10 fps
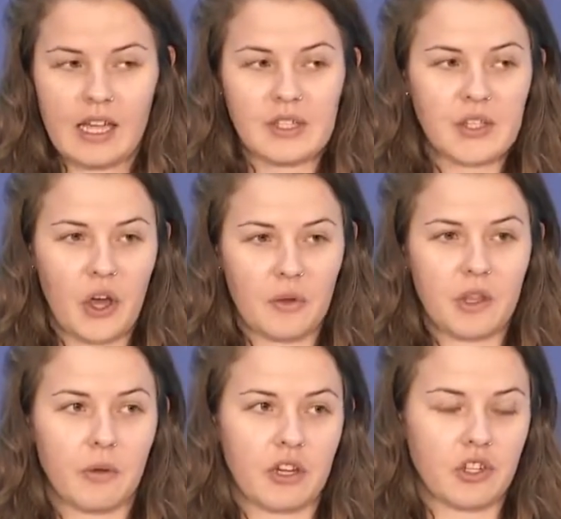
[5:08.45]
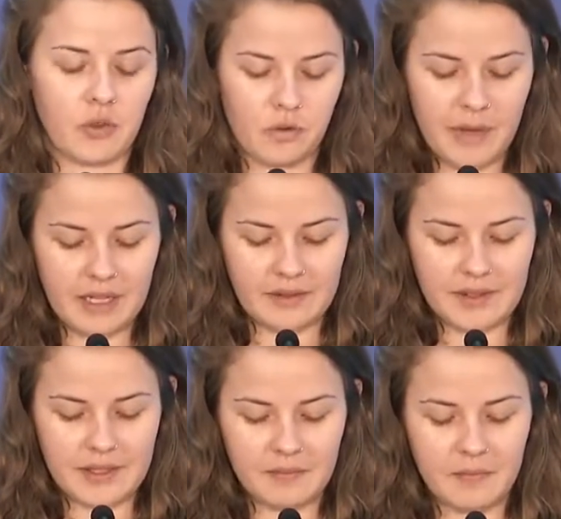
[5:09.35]
And so the question
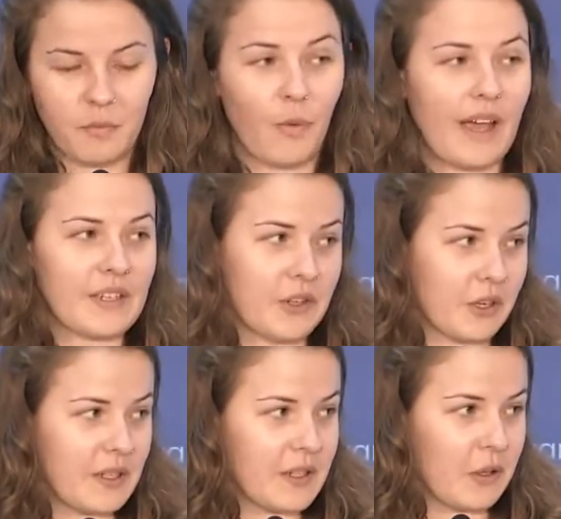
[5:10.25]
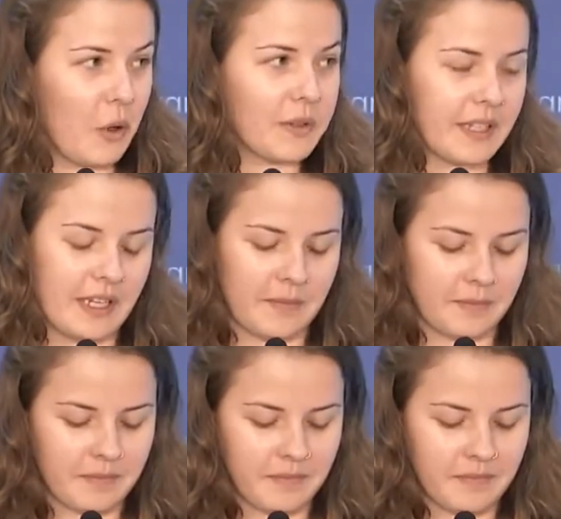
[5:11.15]
remains, why is Turkey still holding him?